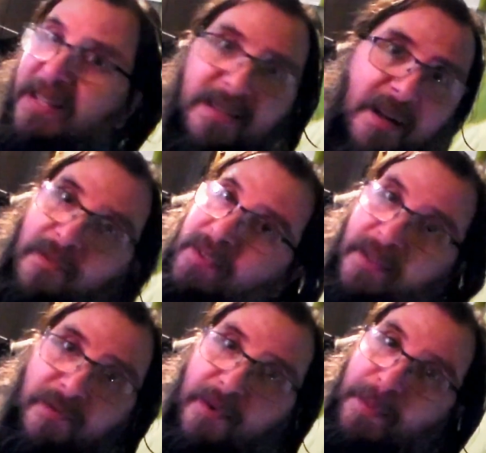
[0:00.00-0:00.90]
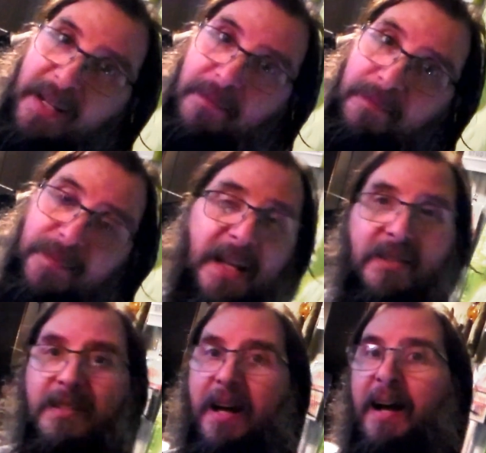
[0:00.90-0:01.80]
That's not fun for me.
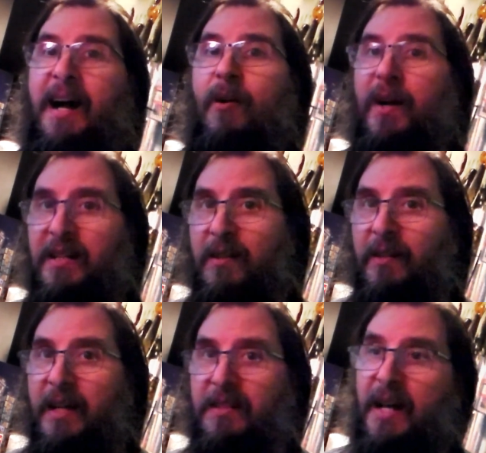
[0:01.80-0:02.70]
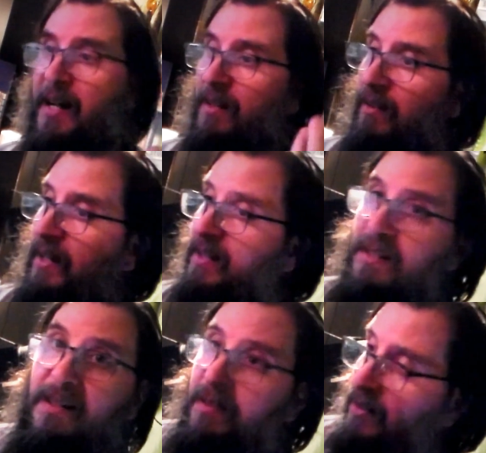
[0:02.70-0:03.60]
That's not how I collect. I
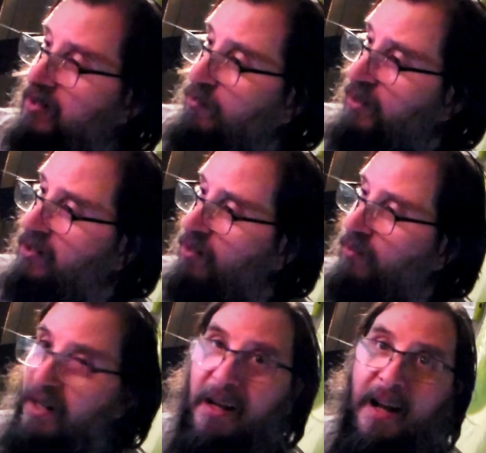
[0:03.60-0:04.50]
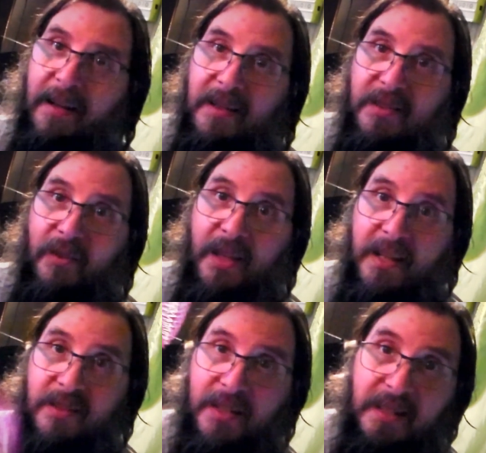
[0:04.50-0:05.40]
collect because I want to. I got silly
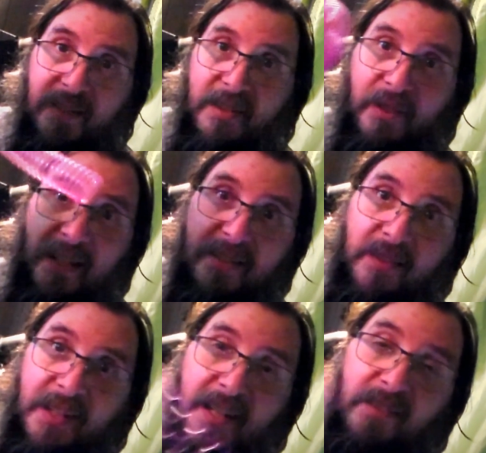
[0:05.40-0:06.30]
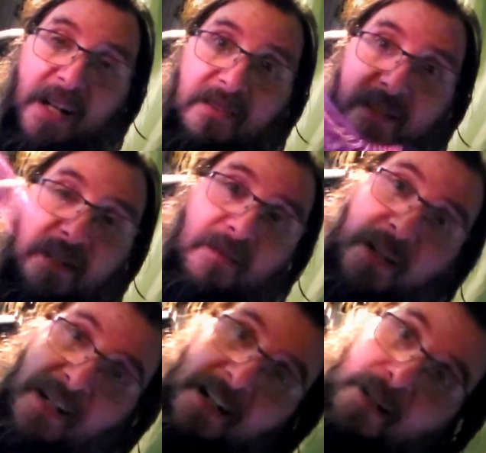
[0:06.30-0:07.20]
things like this silly slinky. You guys
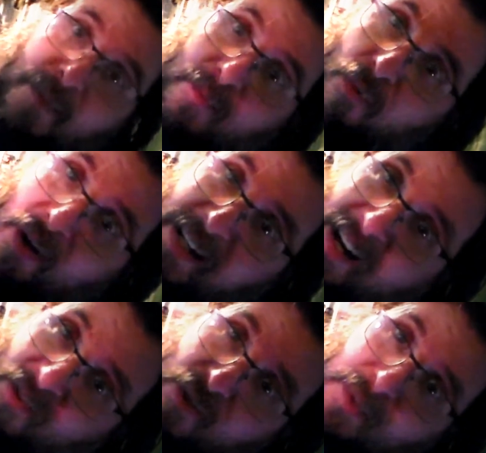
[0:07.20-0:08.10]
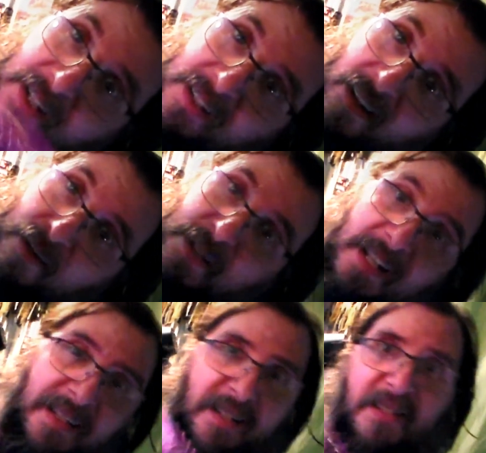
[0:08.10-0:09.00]
seen me break out so many
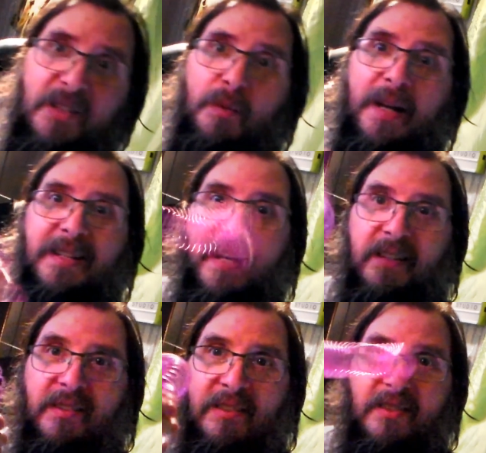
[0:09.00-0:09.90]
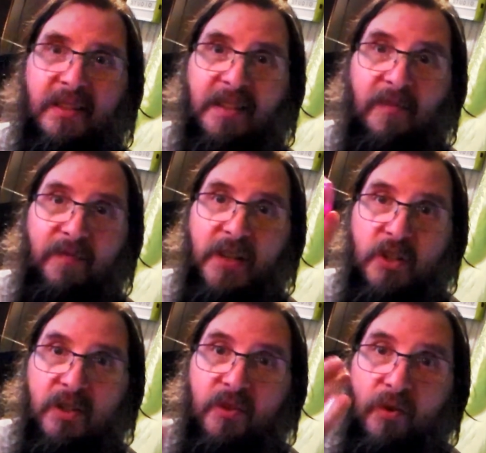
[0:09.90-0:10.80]
times? This isn't my desk. This is like a
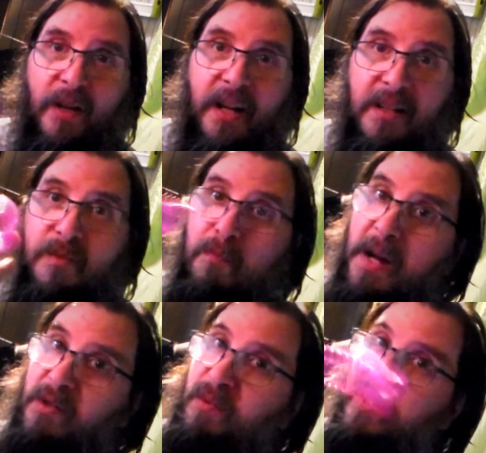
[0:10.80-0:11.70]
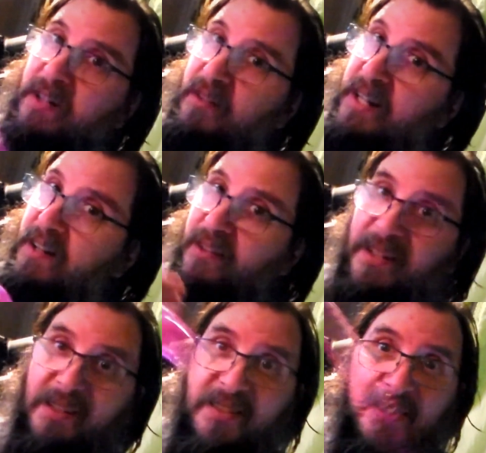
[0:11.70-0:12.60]
fidget toy. I just mess with it every now and
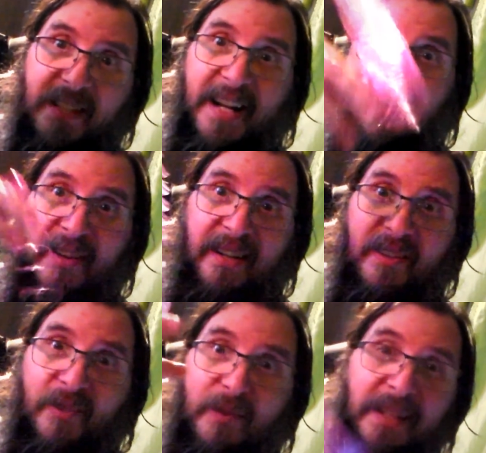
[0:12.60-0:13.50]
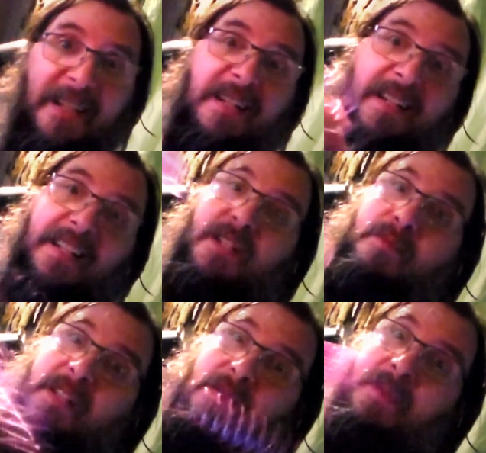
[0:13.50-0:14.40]
then because it's there, you know? It
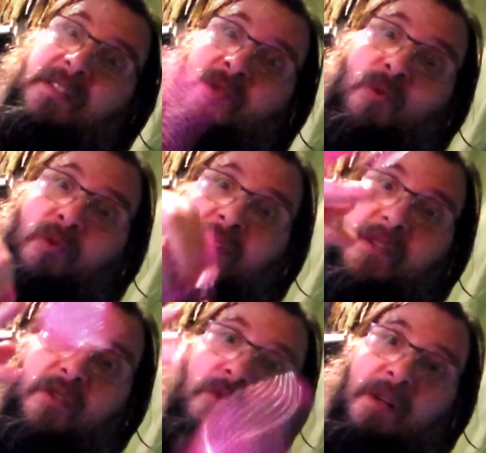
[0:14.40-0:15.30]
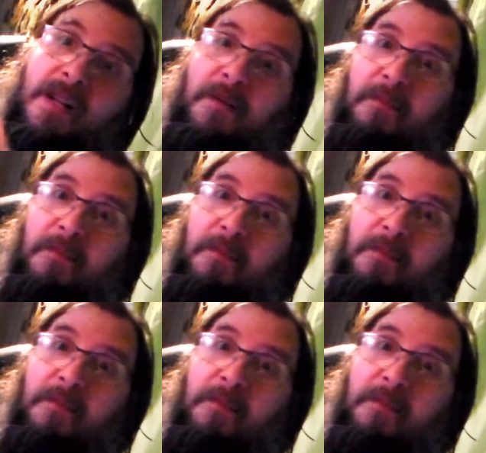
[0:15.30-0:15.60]
gives me something cool to do.